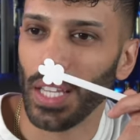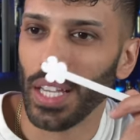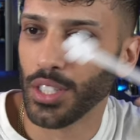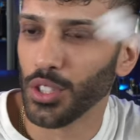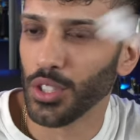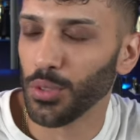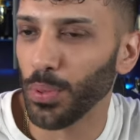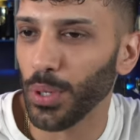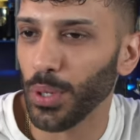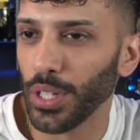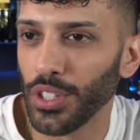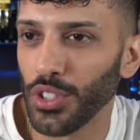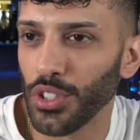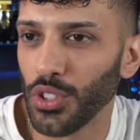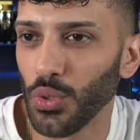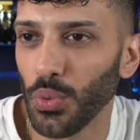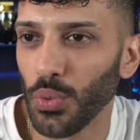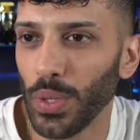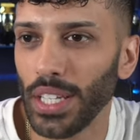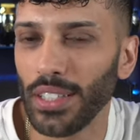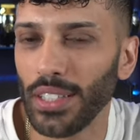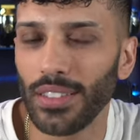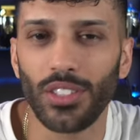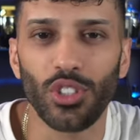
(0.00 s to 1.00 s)
It's pretty
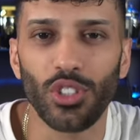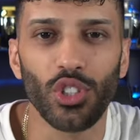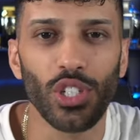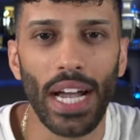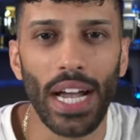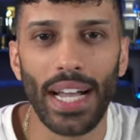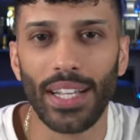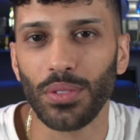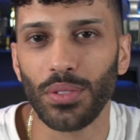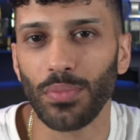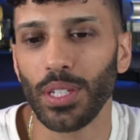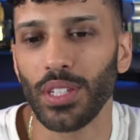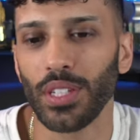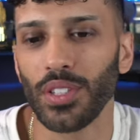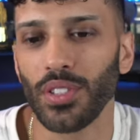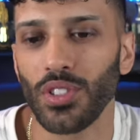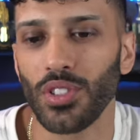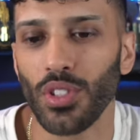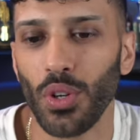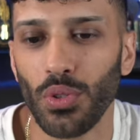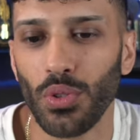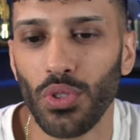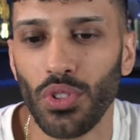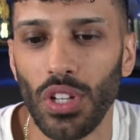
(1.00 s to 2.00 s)
sweet. The jasmine is
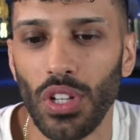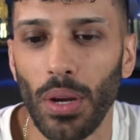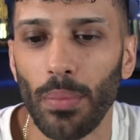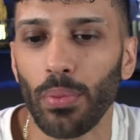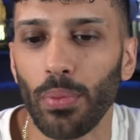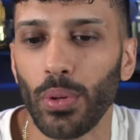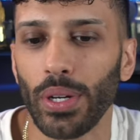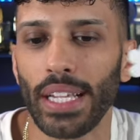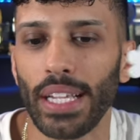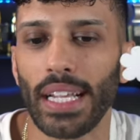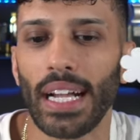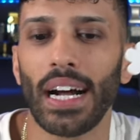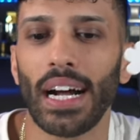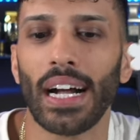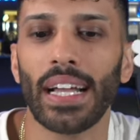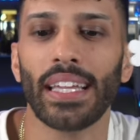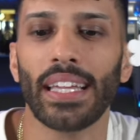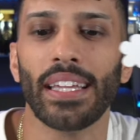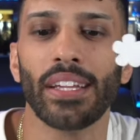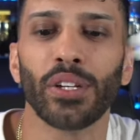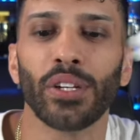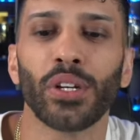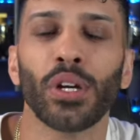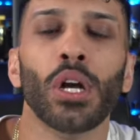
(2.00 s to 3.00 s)
dosed up pretty high
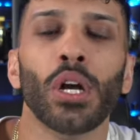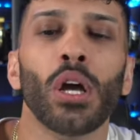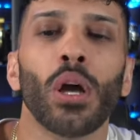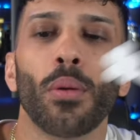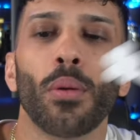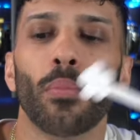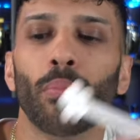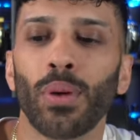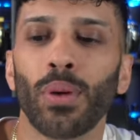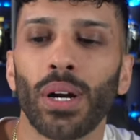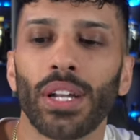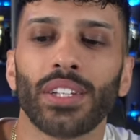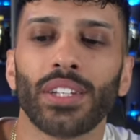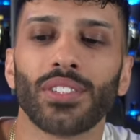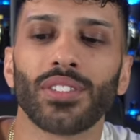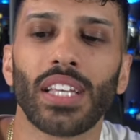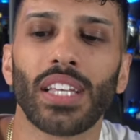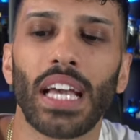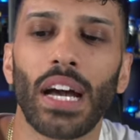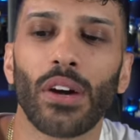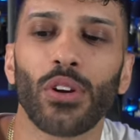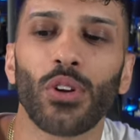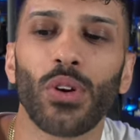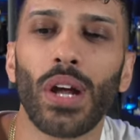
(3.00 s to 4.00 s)
here, but it's
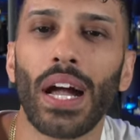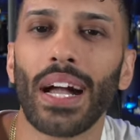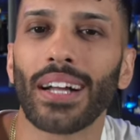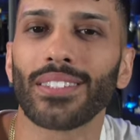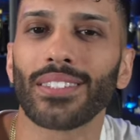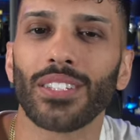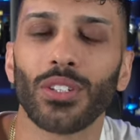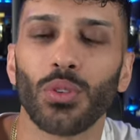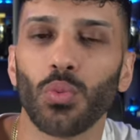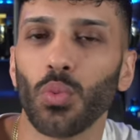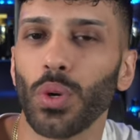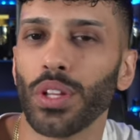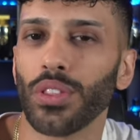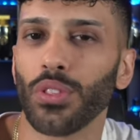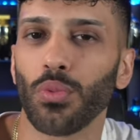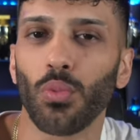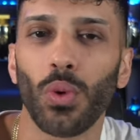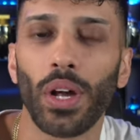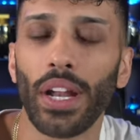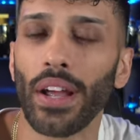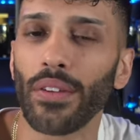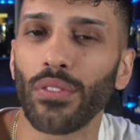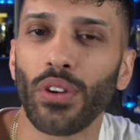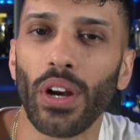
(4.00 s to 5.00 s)
counteracted with
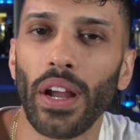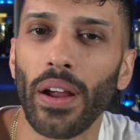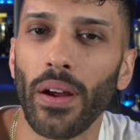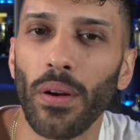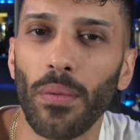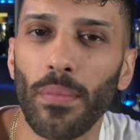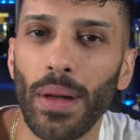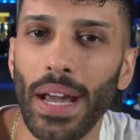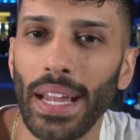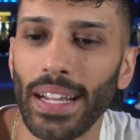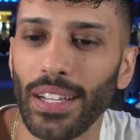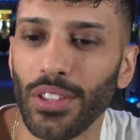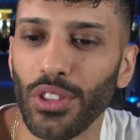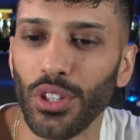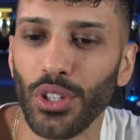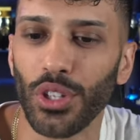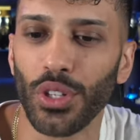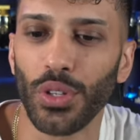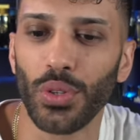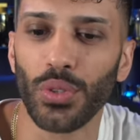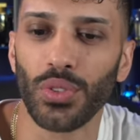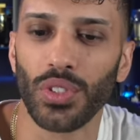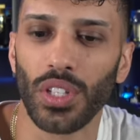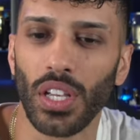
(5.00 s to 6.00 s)
whatever aromatic they're
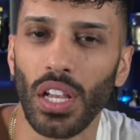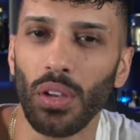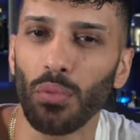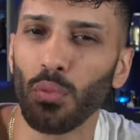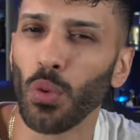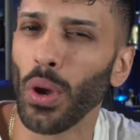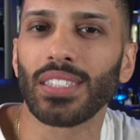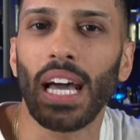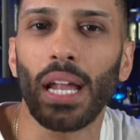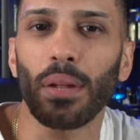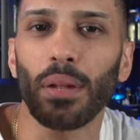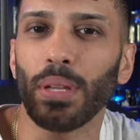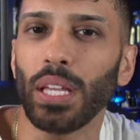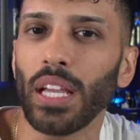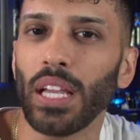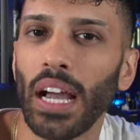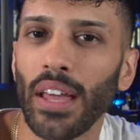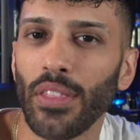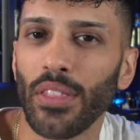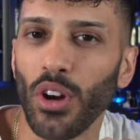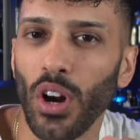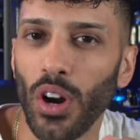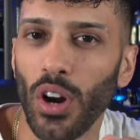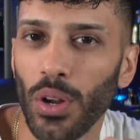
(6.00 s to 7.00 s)
using. It's gotta be
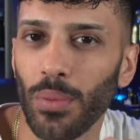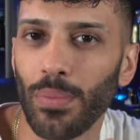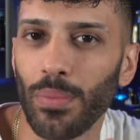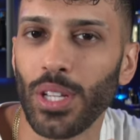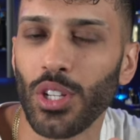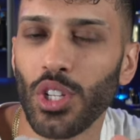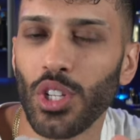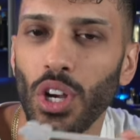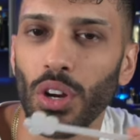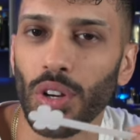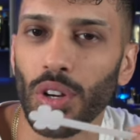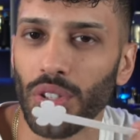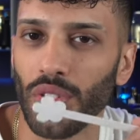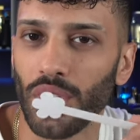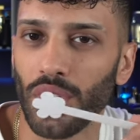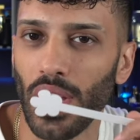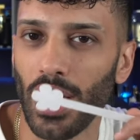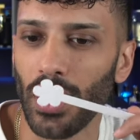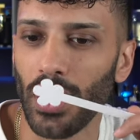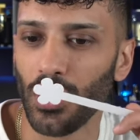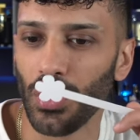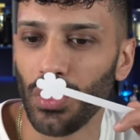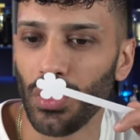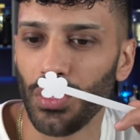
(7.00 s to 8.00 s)
either artemisia or
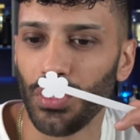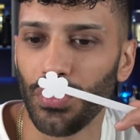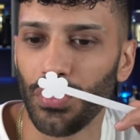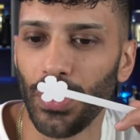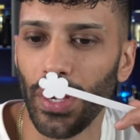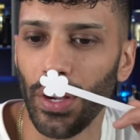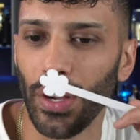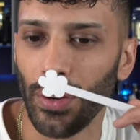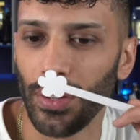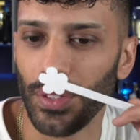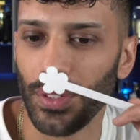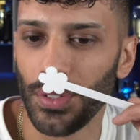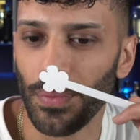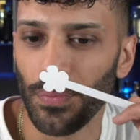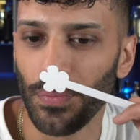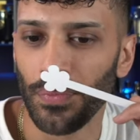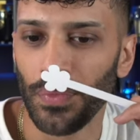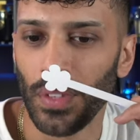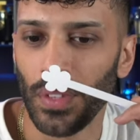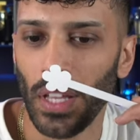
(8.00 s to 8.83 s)
sage in this fragrance.